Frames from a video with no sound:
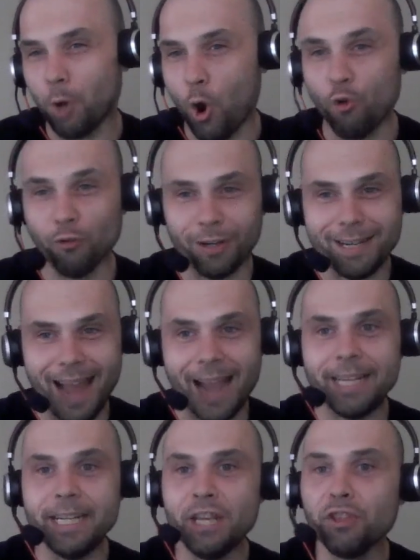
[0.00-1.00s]
Over
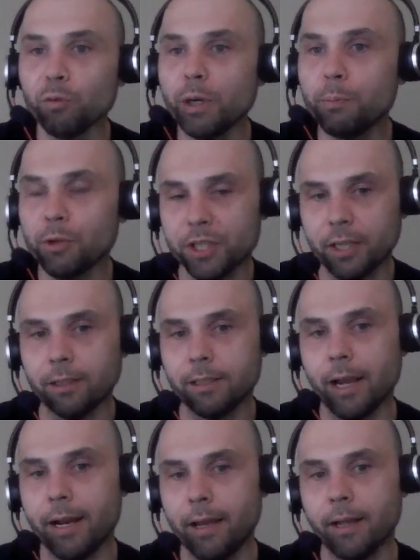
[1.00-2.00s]
93% of
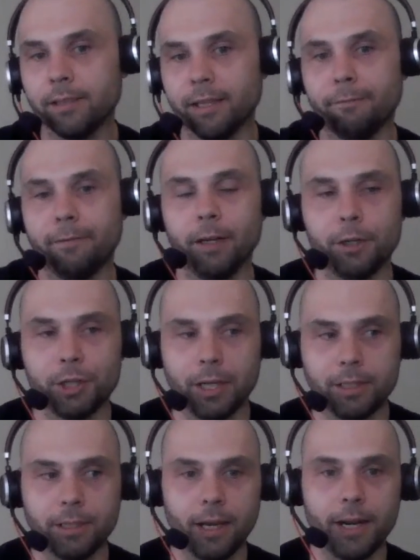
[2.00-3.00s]
tight ends that finished
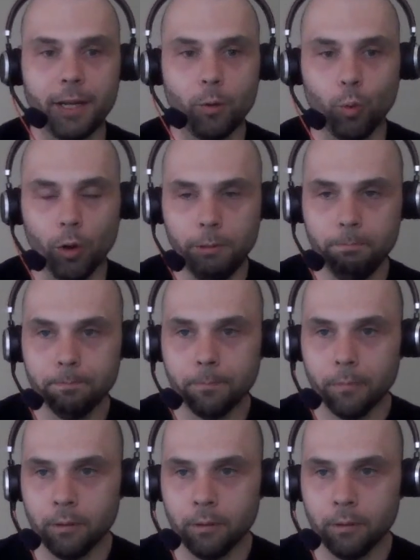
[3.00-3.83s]
as a tight end 1